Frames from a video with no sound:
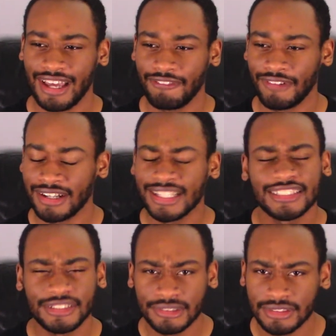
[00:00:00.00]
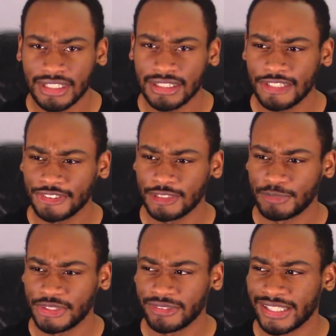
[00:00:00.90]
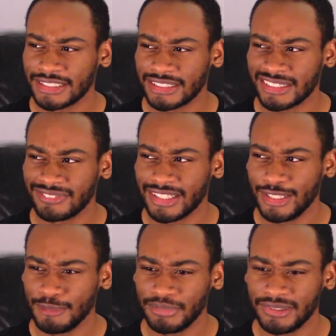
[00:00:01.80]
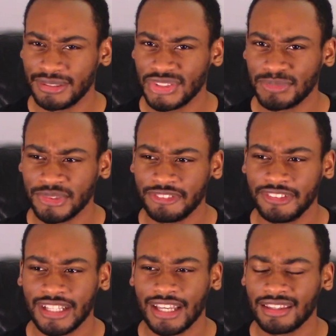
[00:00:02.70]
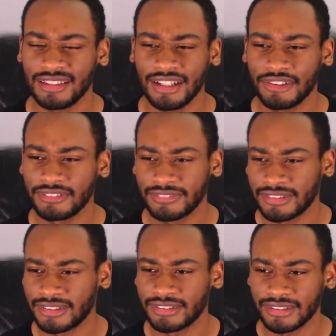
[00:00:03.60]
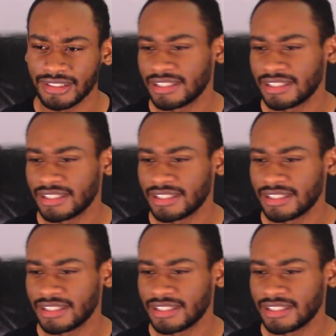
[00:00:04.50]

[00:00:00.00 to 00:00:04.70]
while I still thought there was some strange stuff that he put in this movie, I thought overall